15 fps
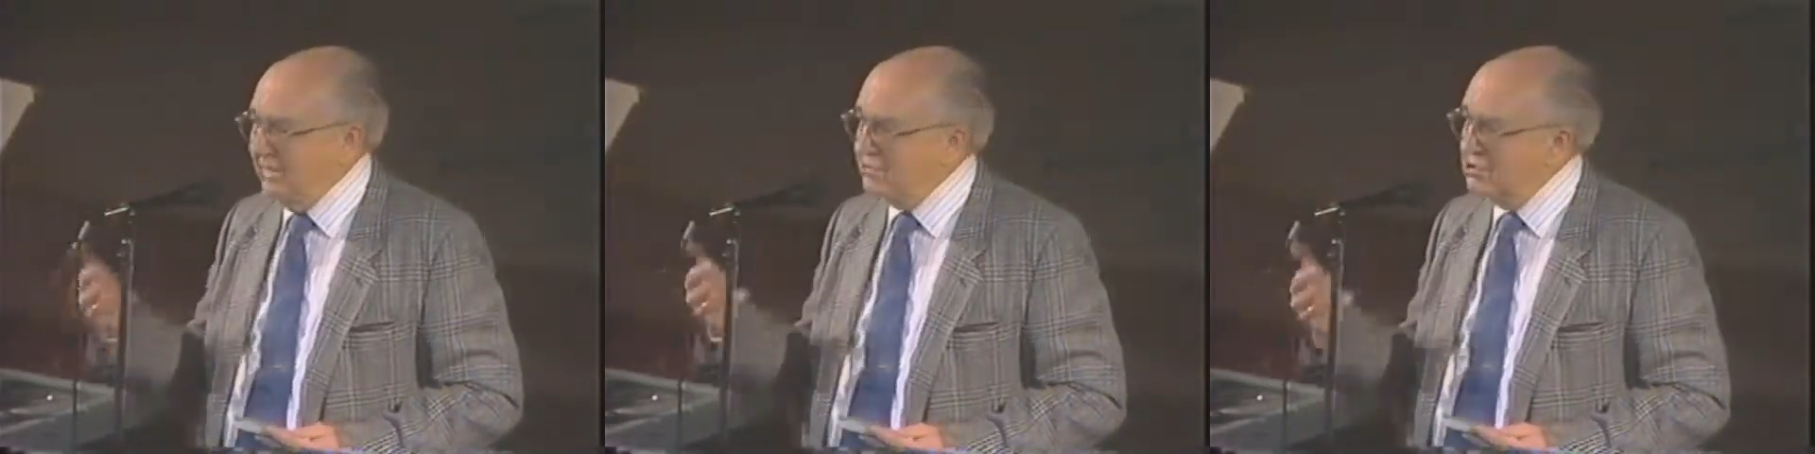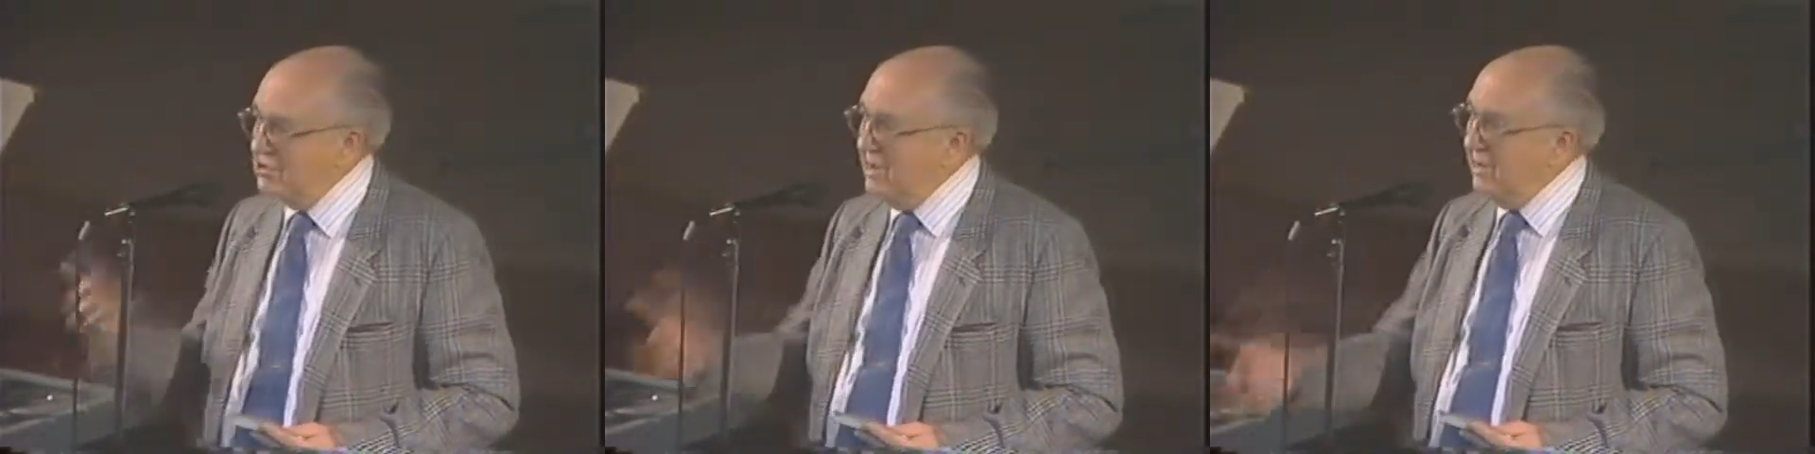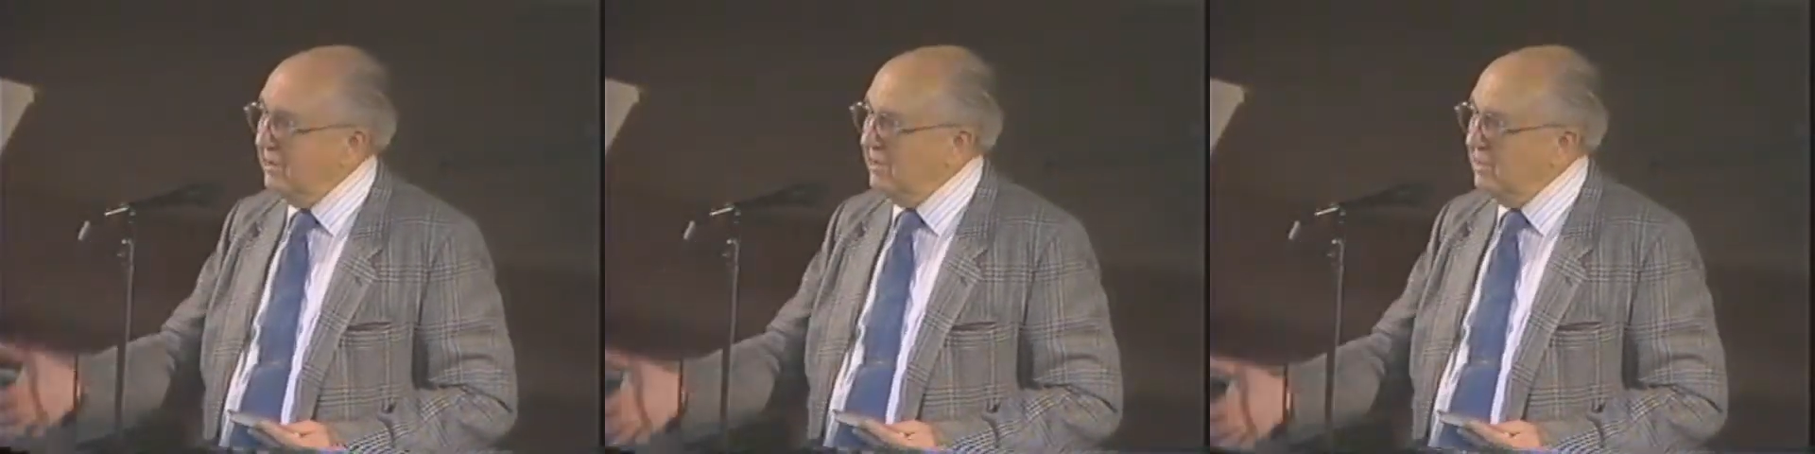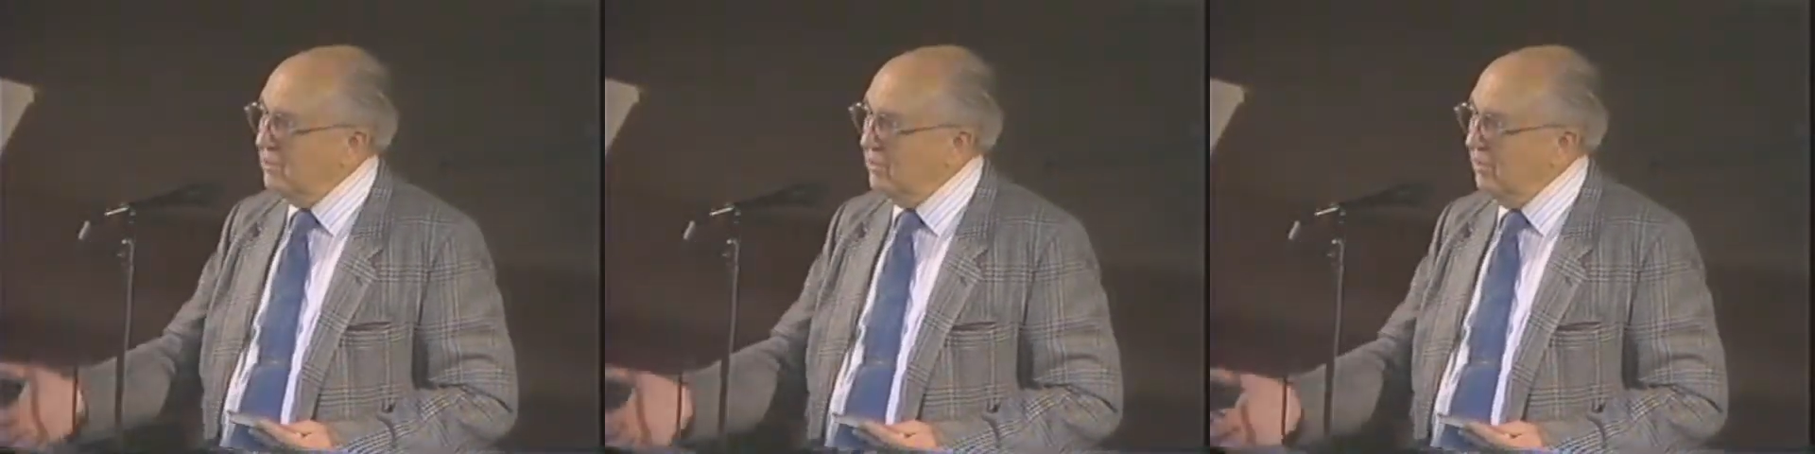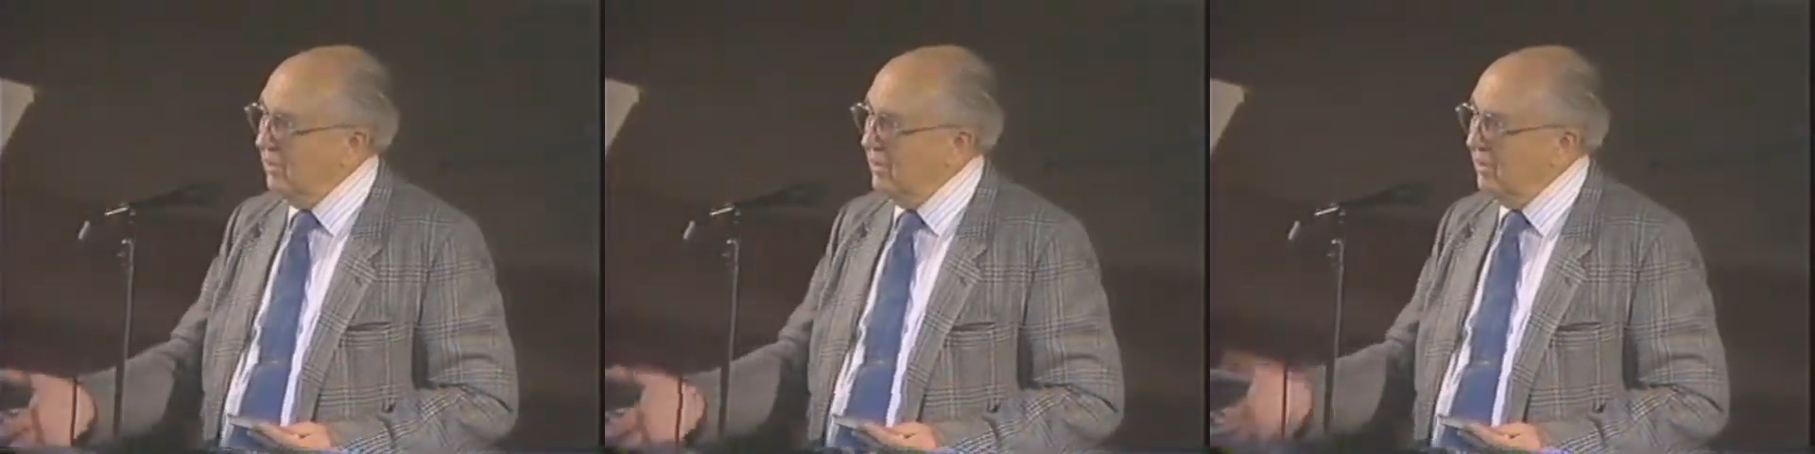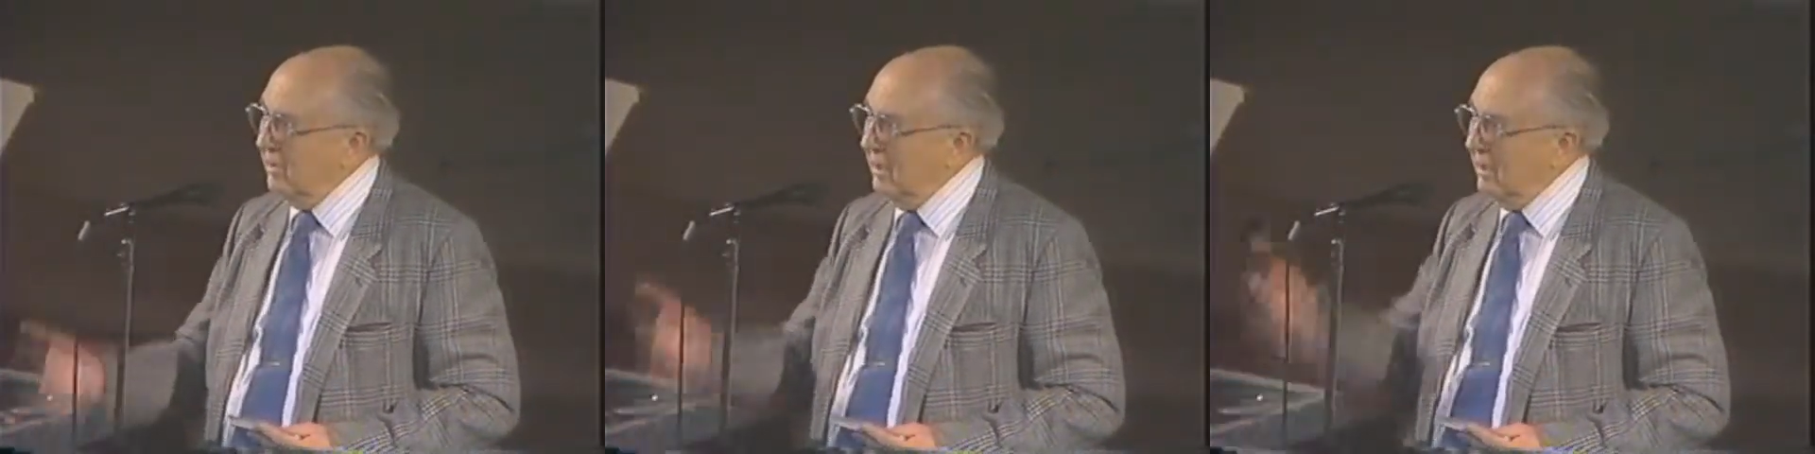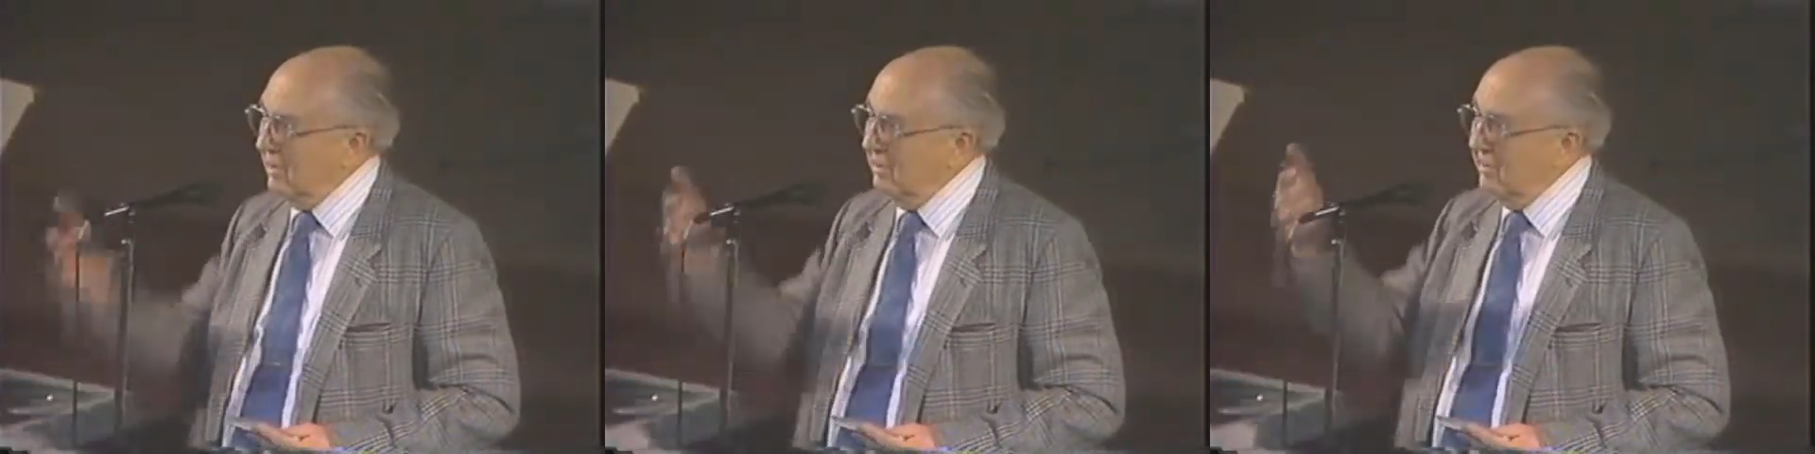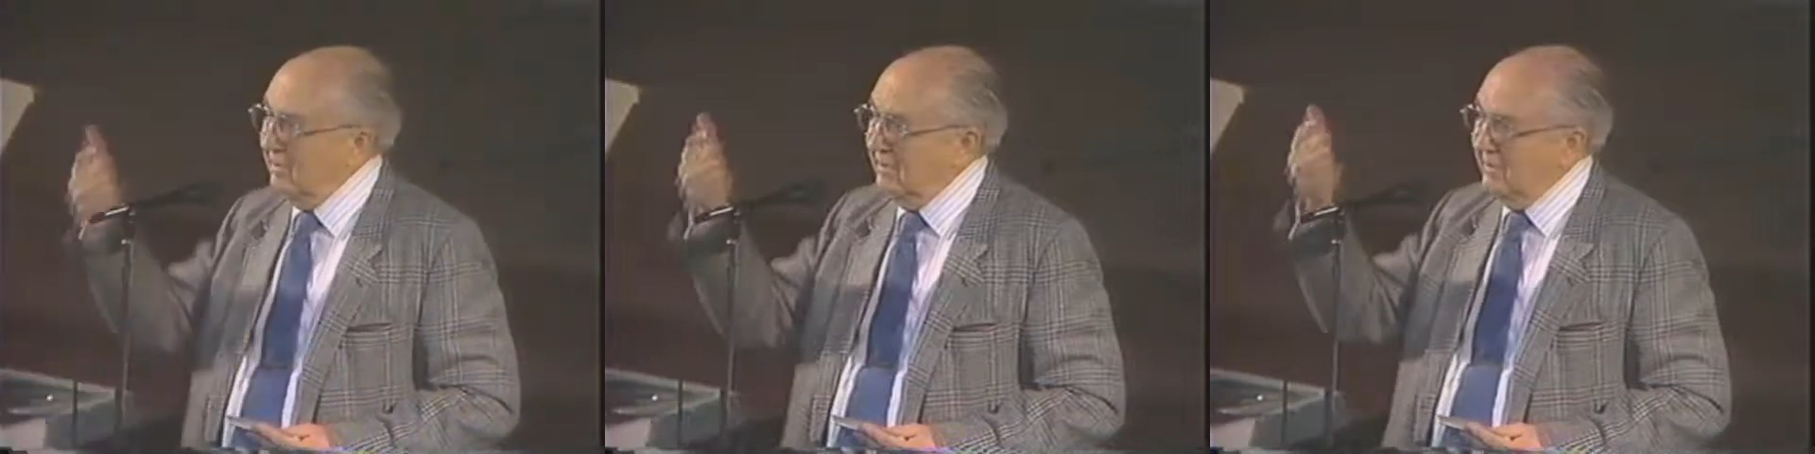of sin in the world,
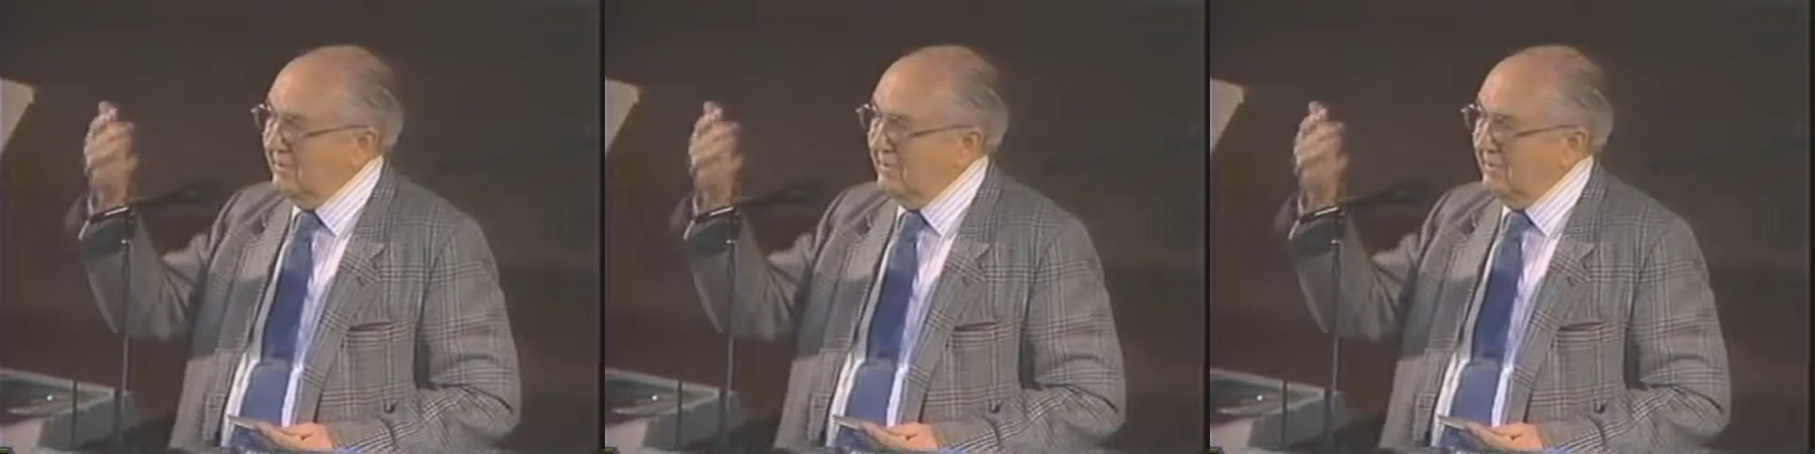and